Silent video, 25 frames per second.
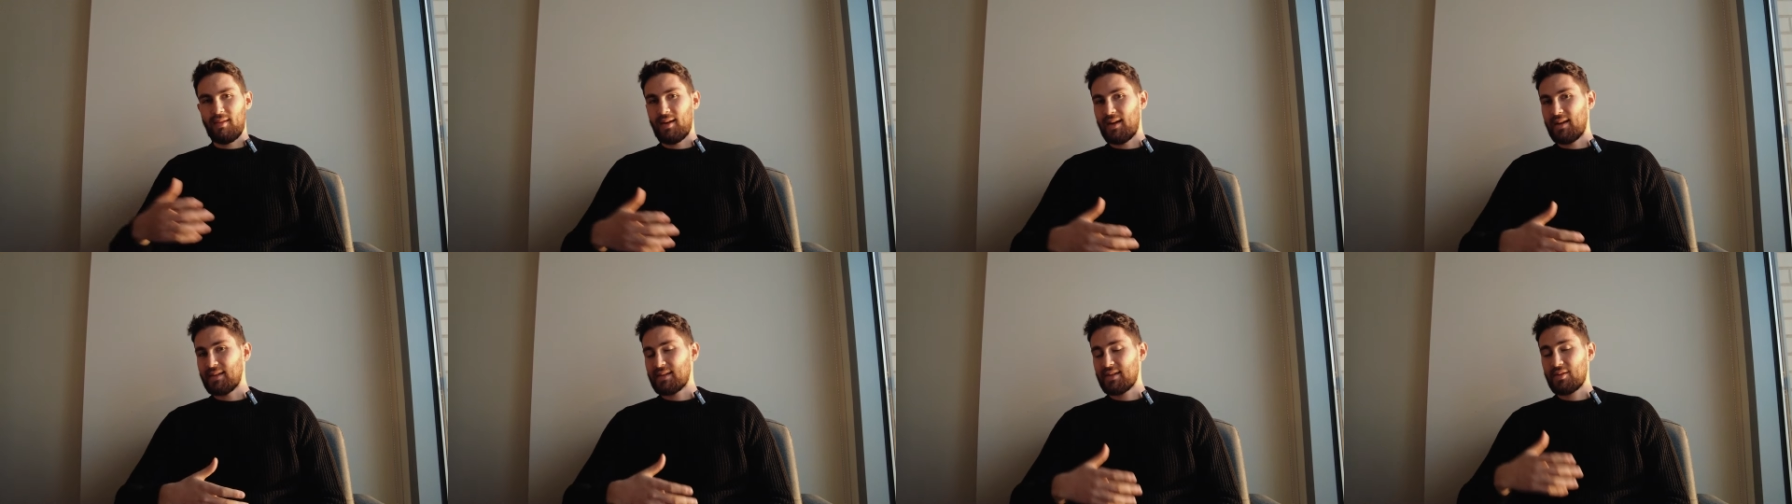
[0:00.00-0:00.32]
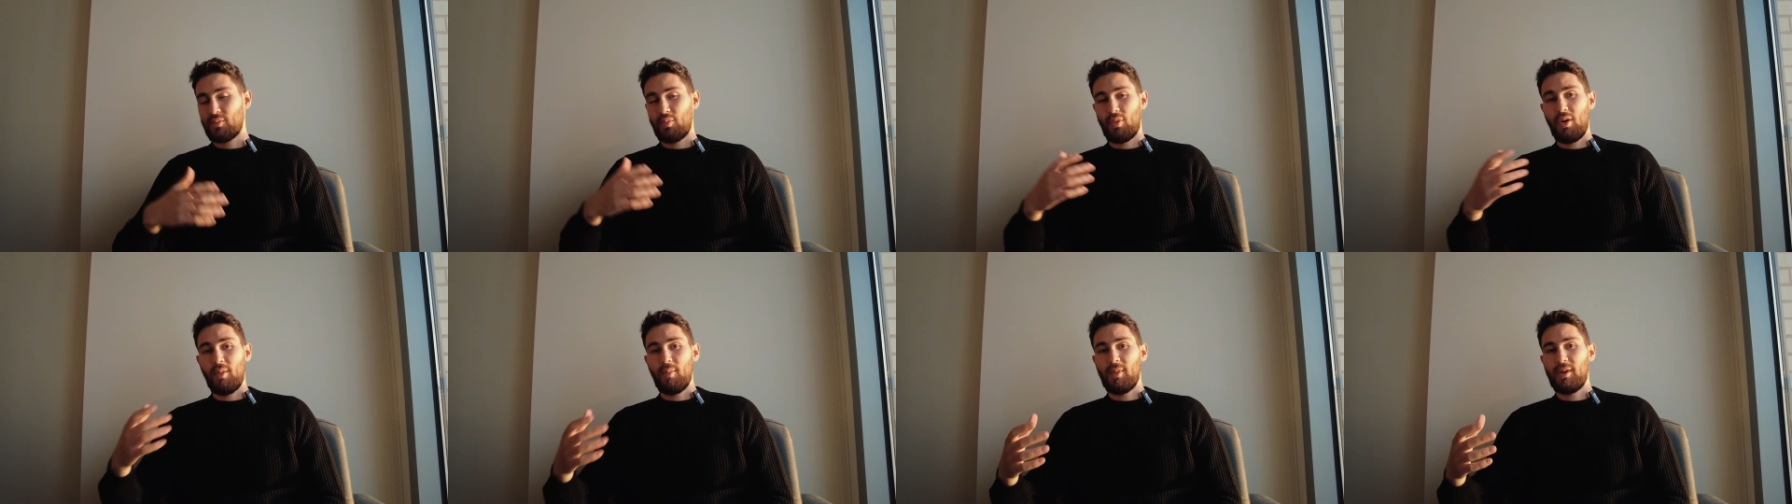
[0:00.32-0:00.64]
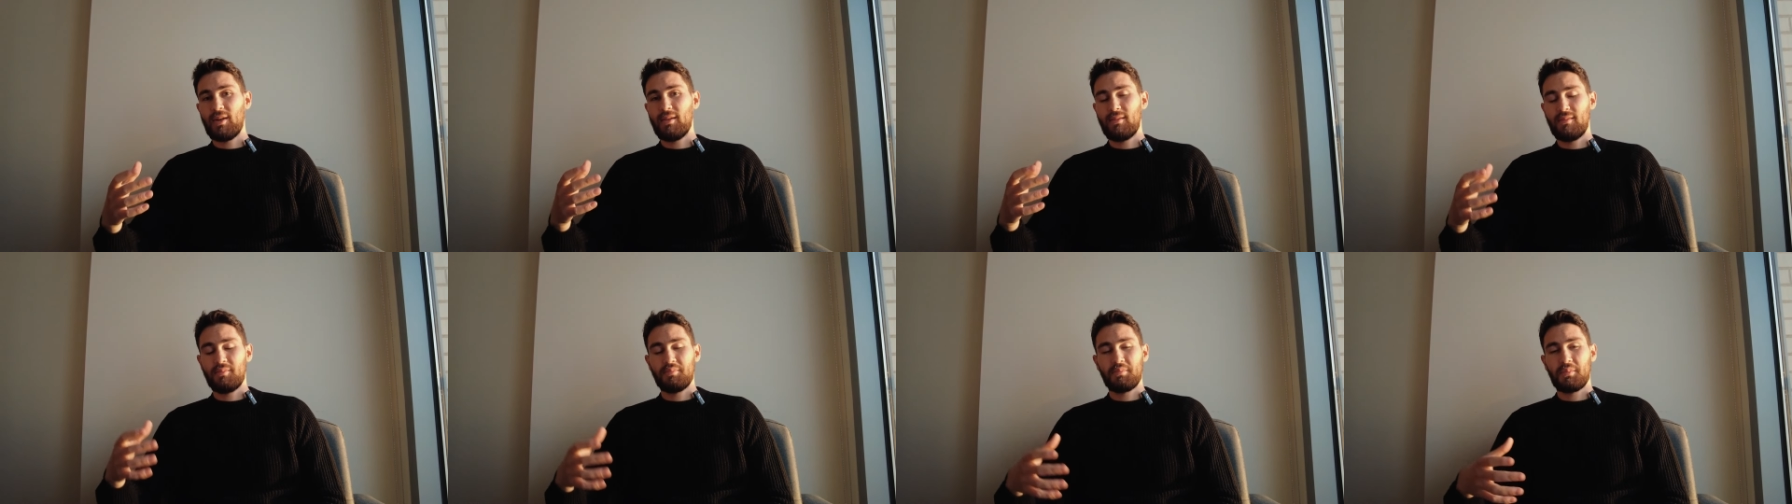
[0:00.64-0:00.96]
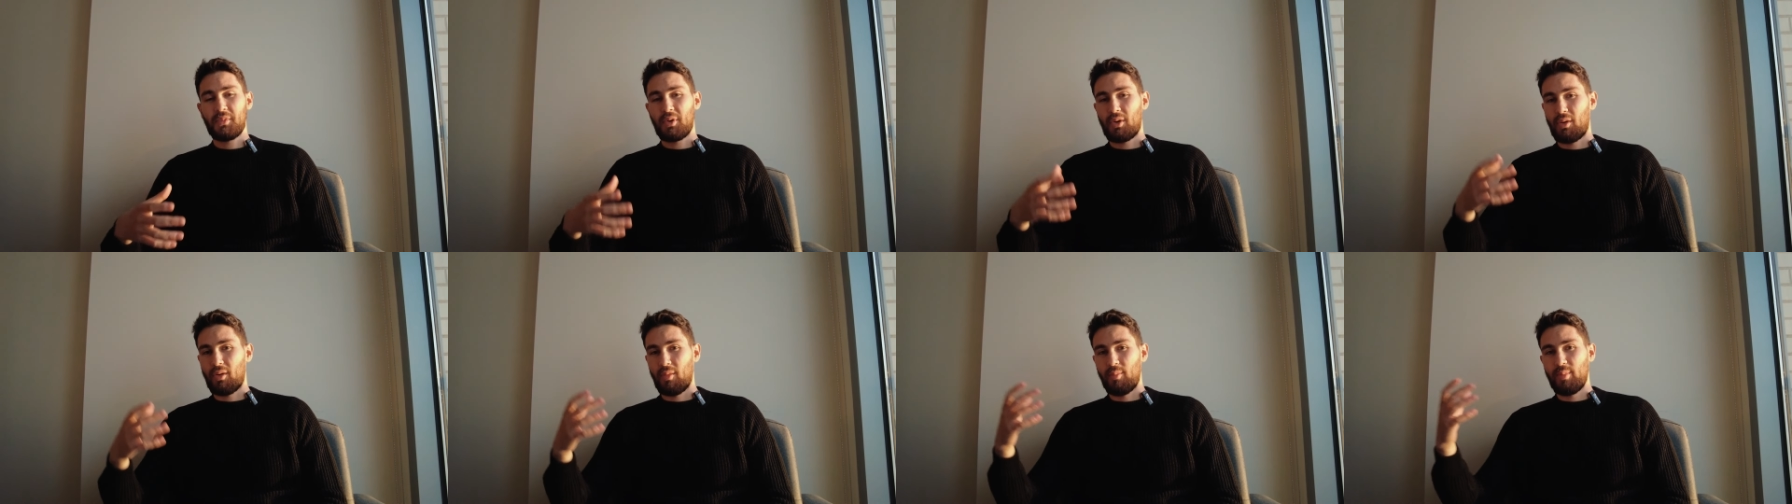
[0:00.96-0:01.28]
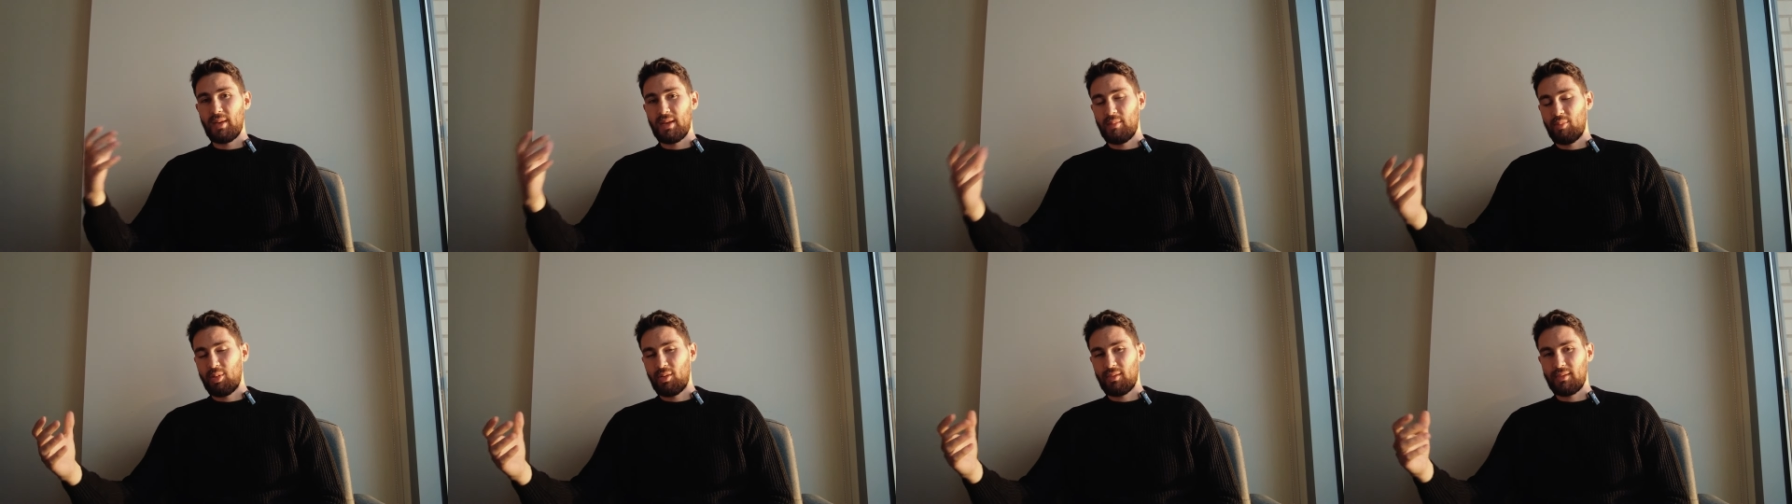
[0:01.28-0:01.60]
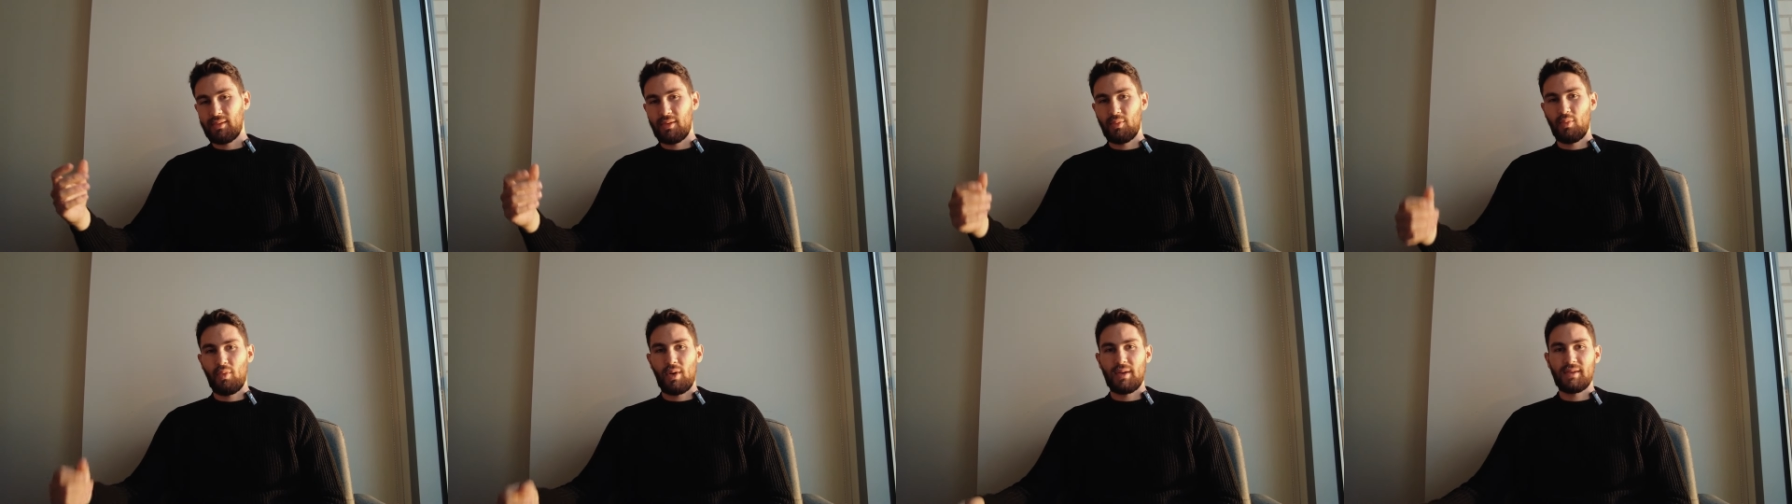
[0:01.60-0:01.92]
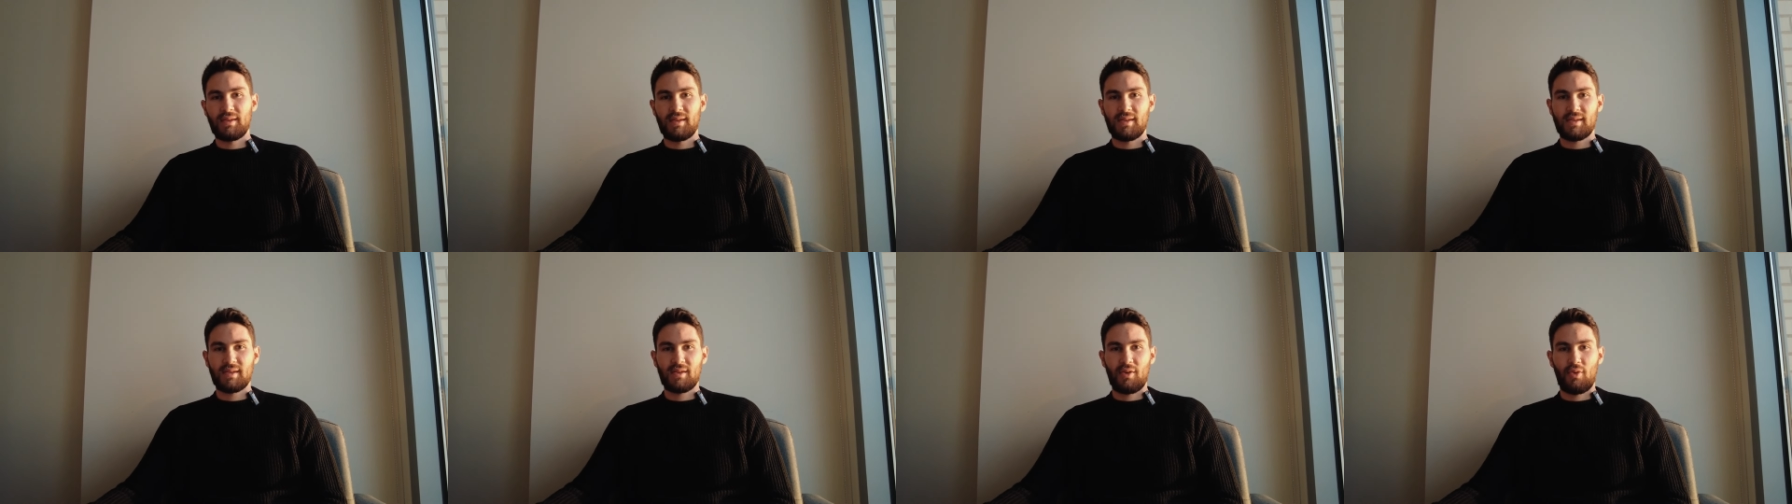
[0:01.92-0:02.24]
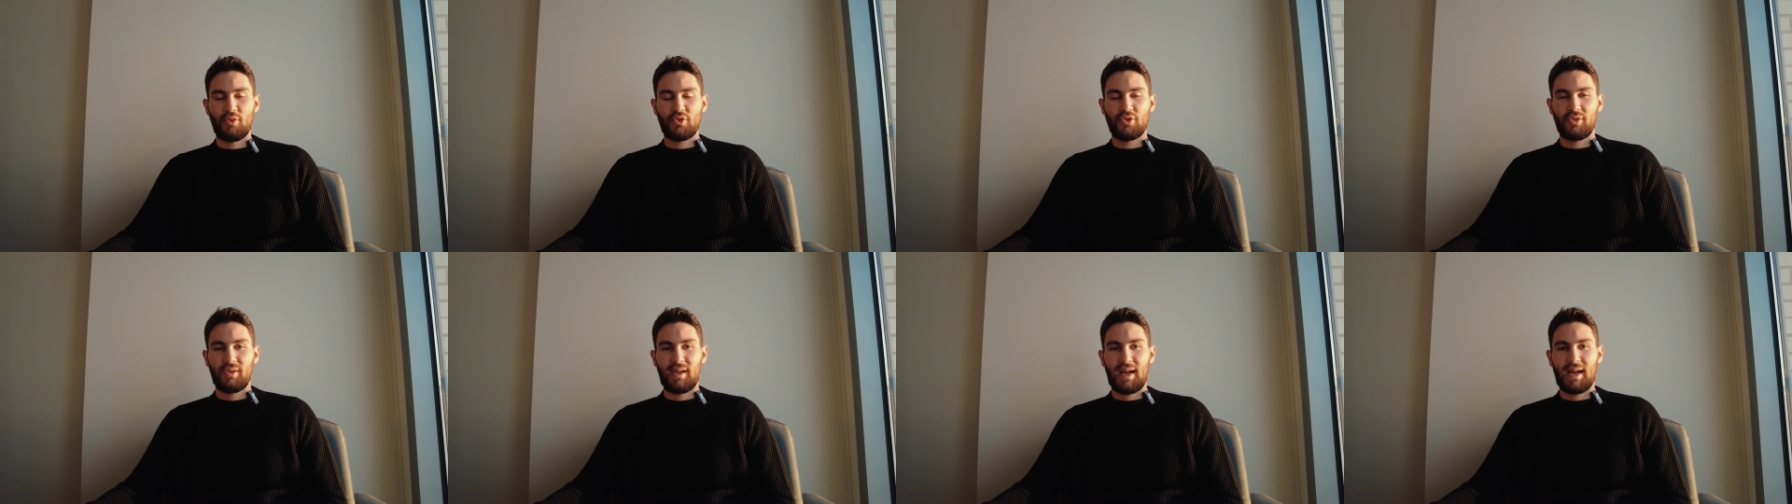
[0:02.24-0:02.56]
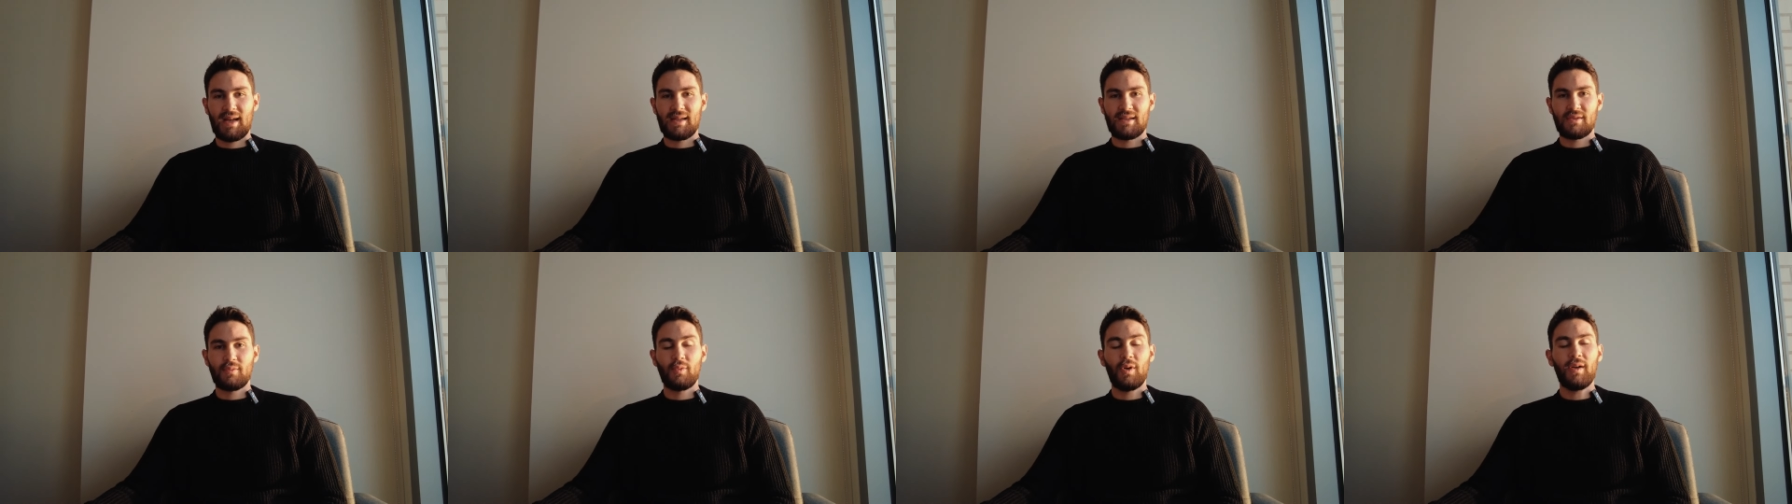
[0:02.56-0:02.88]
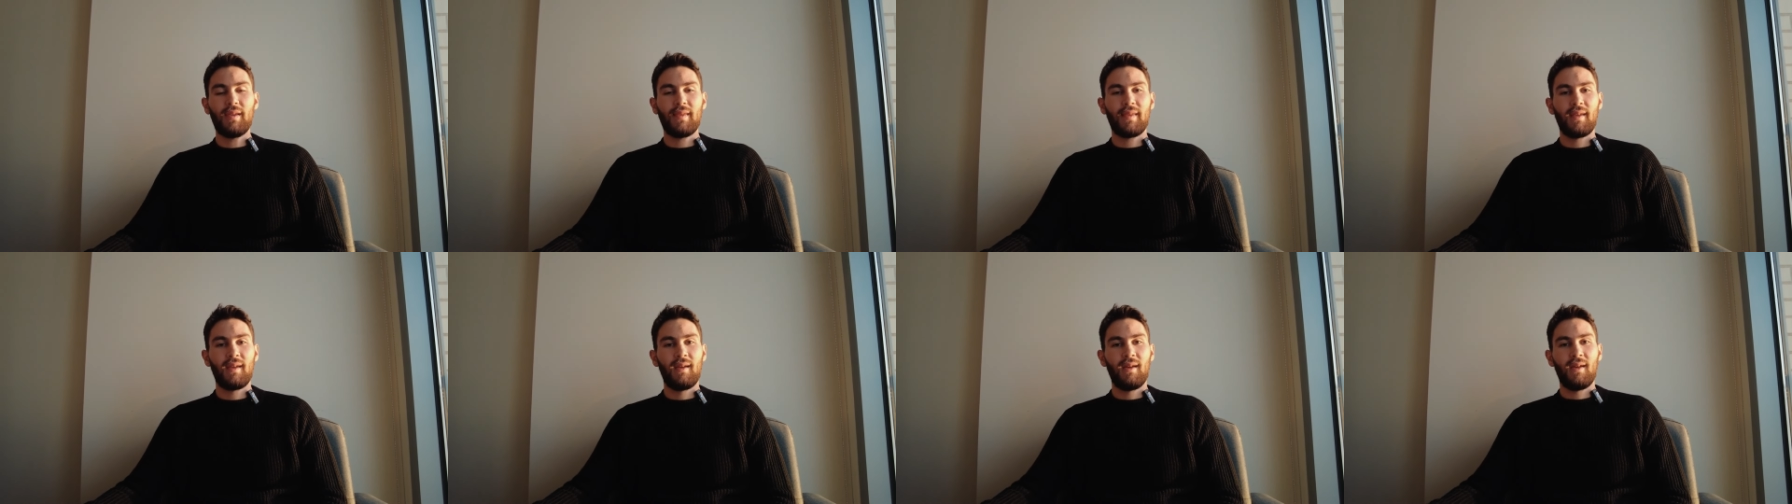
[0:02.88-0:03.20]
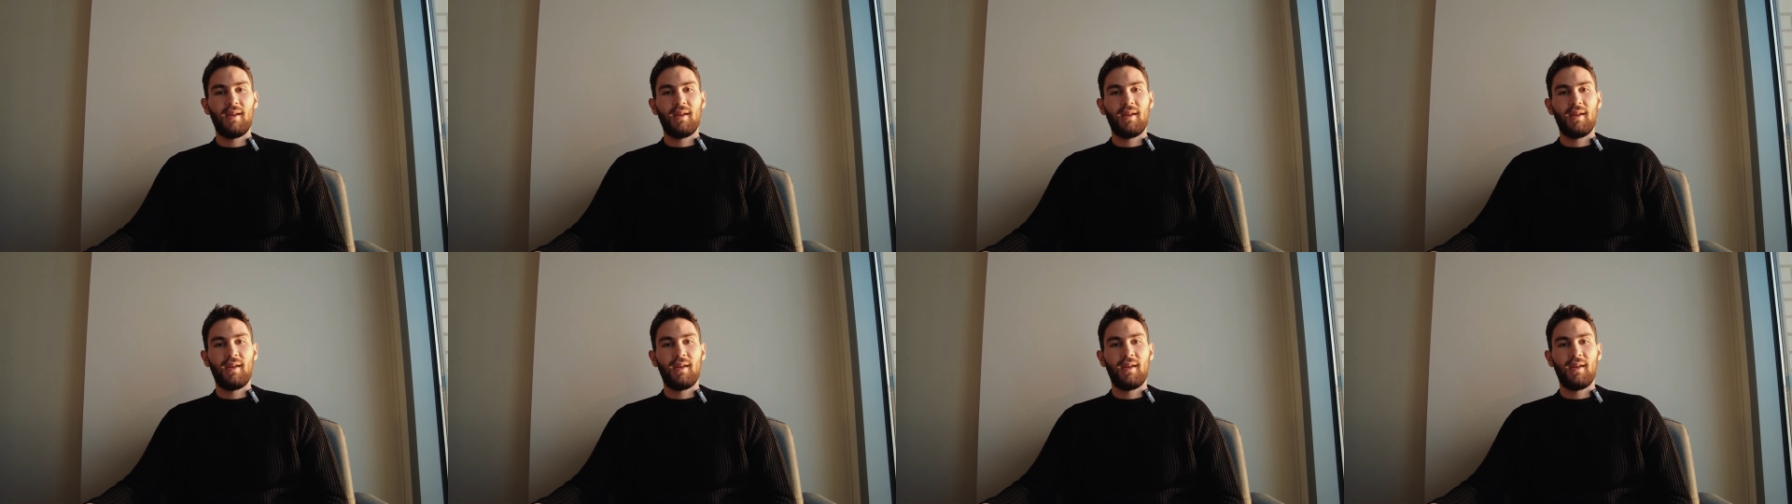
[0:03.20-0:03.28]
that's women or people you want to socialize with,